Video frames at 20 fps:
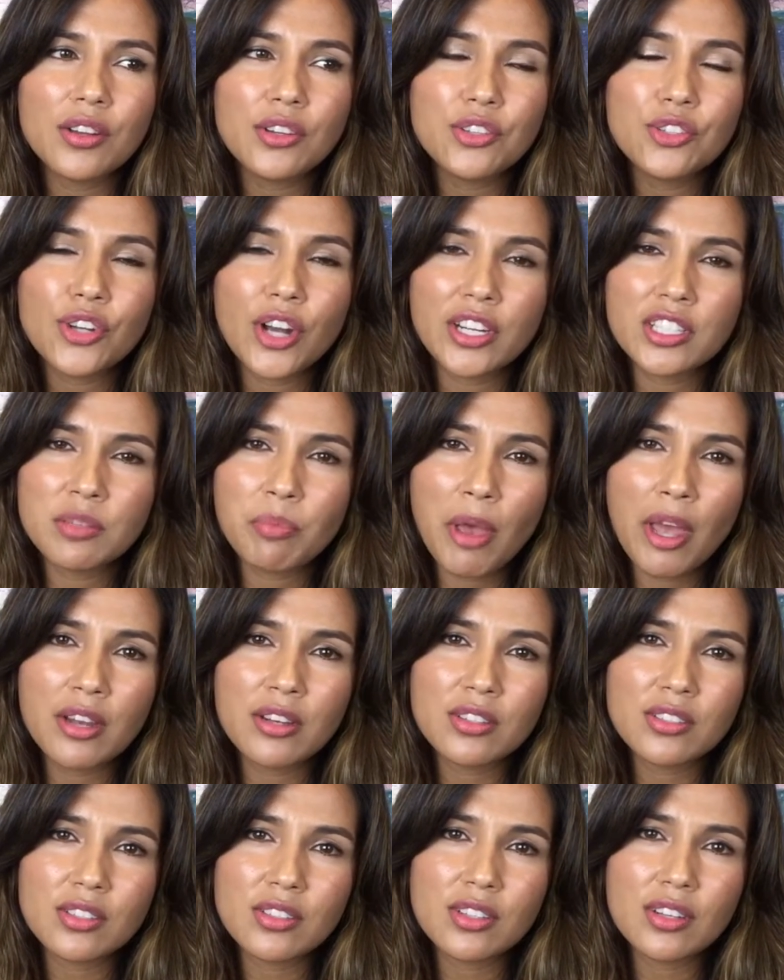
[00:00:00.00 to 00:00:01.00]

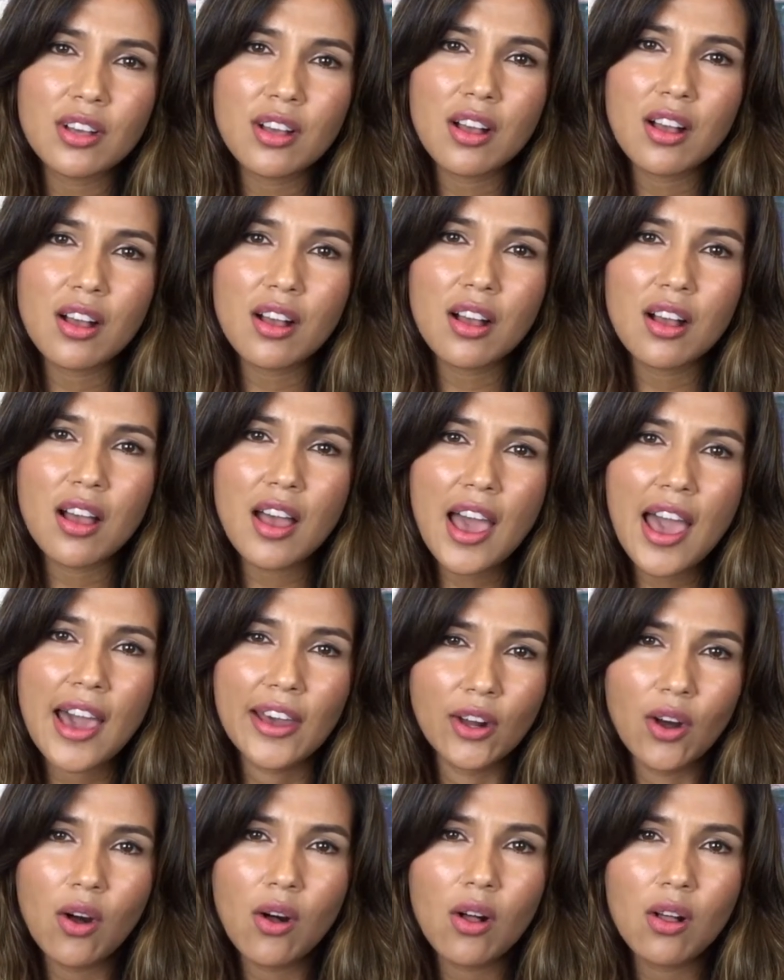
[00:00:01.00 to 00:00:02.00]
judgment
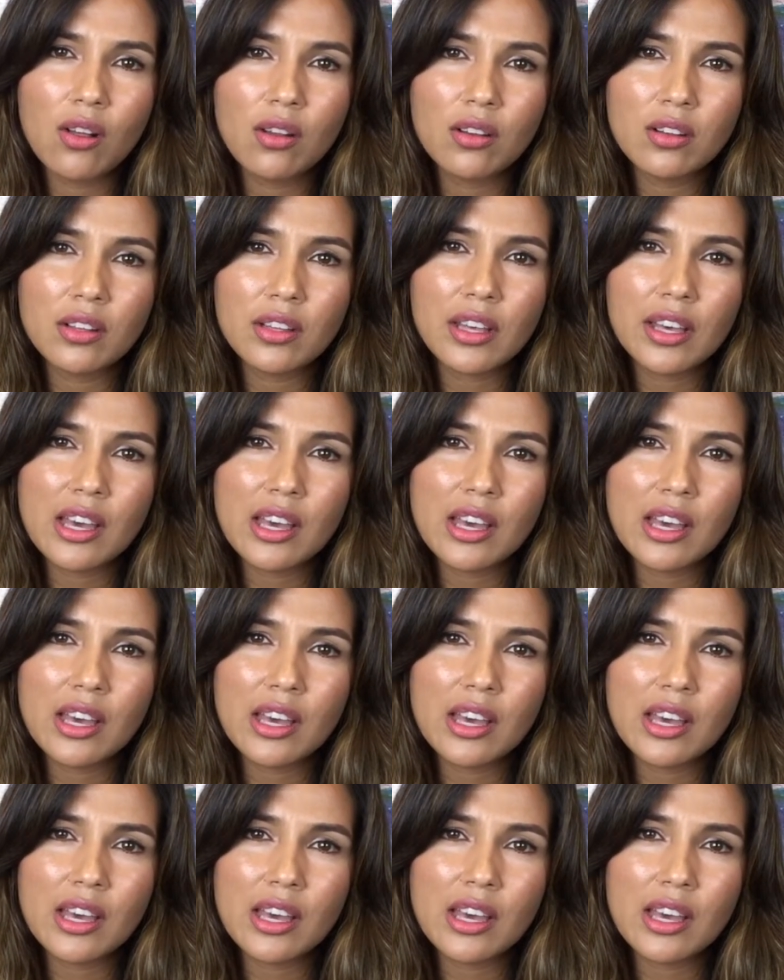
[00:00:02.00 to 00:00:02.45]
at all.